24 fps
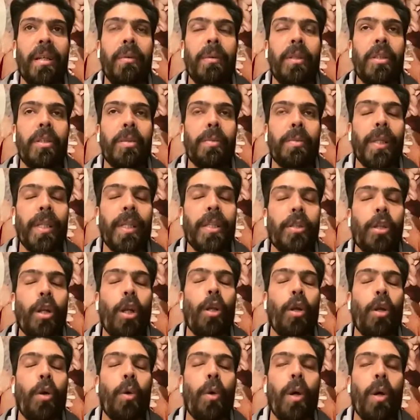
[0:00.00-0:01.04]
this place
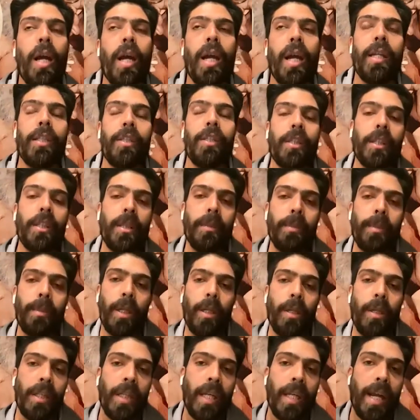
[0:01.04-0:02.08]
called Ojai. It's a little bit
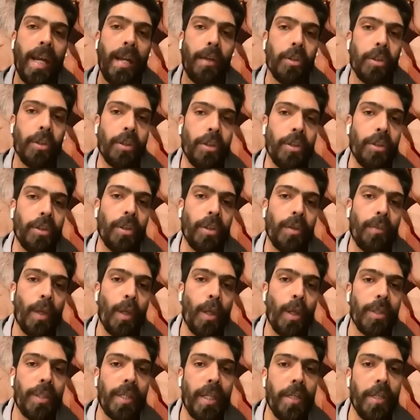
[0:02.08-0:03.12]
on the outskirts of
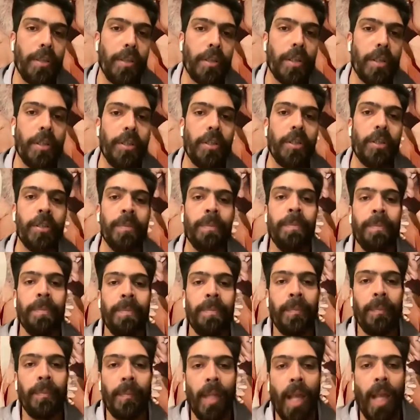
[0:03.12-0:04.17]
Los Angeles.
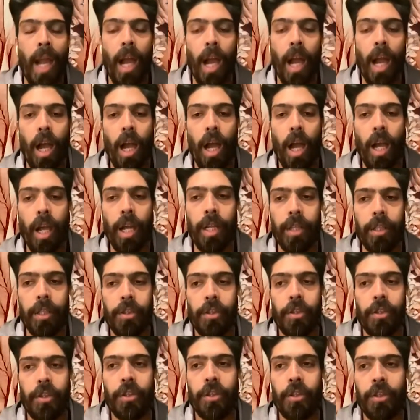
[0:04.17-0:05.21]

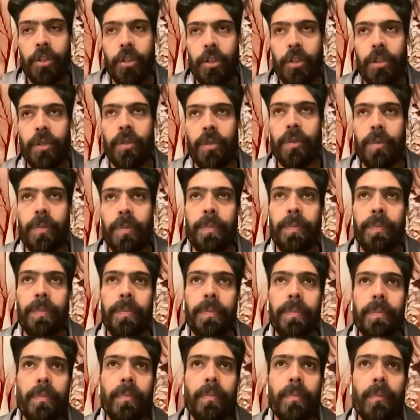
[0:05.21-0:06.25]
It's
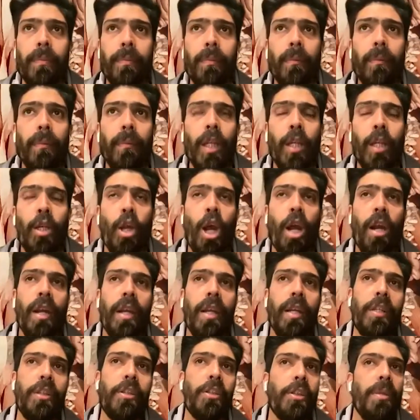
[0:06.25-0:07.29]
not
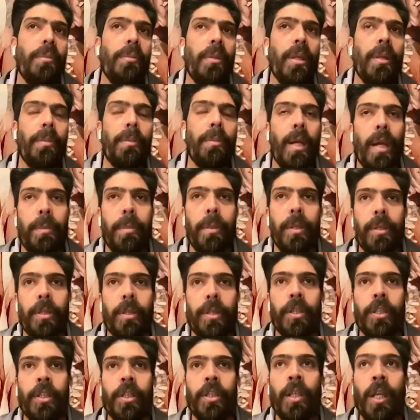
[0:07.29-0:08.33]
extremely
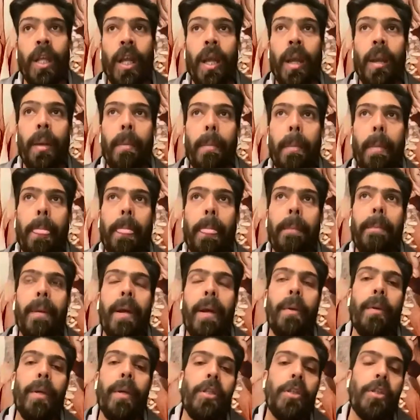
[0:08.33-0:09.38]
populous,
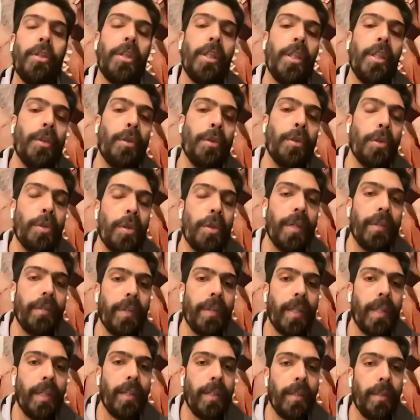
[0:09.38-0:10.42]
but I went to see Gurudev
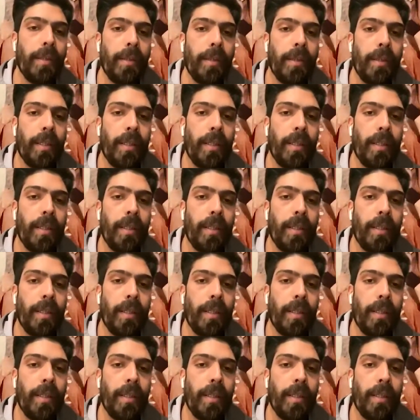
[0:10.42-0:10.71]
there.